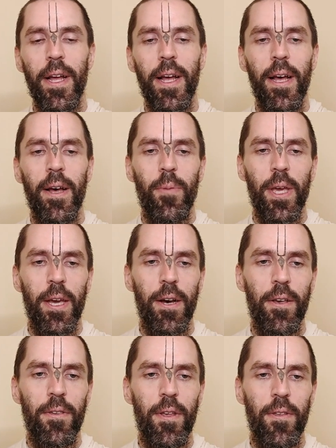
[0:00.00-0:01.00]

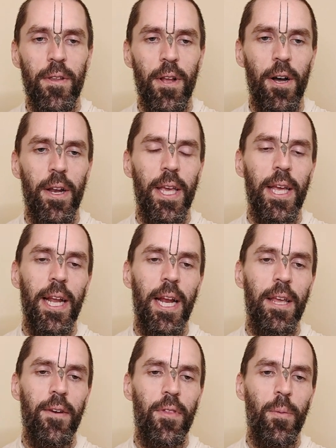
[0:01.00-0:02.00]
because it's not in
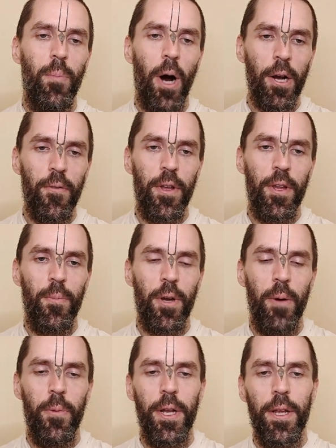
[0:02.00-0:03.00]
any of the Bhagavatam
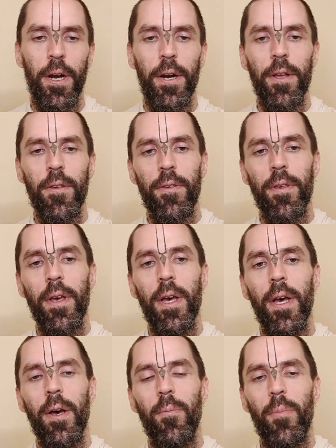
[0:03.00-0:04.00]
commentaries,
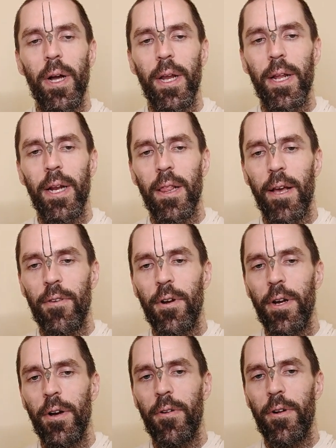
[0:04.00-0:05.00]
but in a lesser
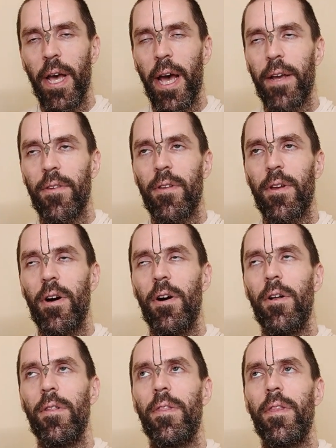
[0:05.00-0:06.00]
known text
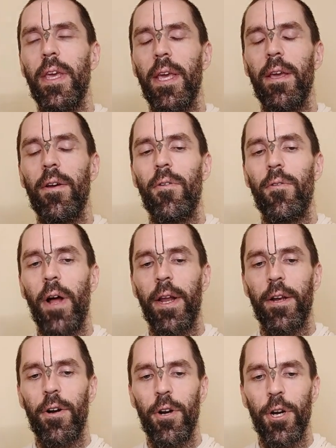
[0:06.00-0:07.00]
called the Radha
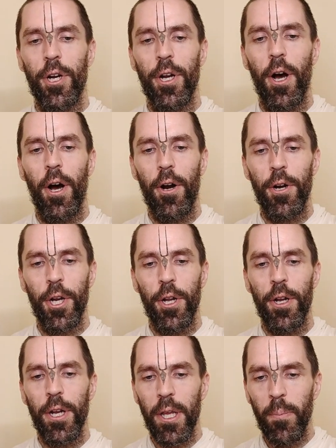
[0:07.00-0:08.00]
Krishna
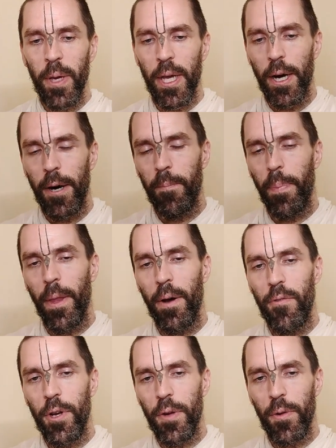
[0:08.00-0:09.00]
Archan Deepika of
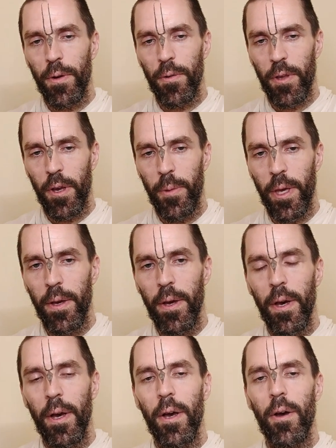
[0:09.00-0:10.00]
Jiva Goswami,
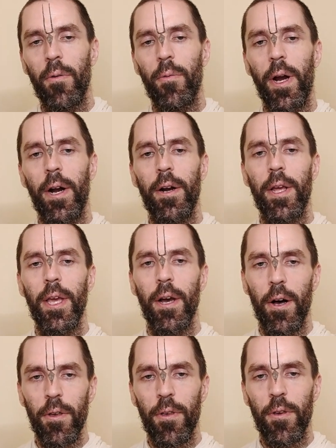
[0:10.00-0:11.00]
where he
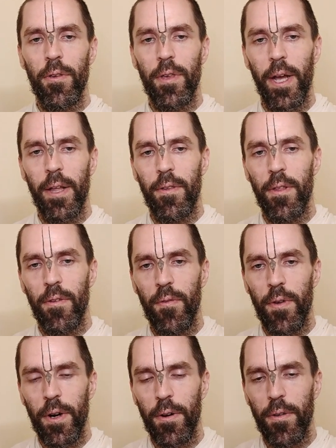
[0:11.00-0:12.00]
also cites this
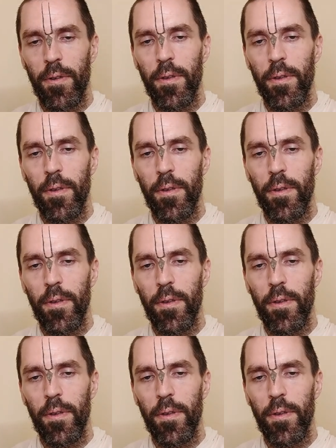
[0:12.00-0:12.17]
verse.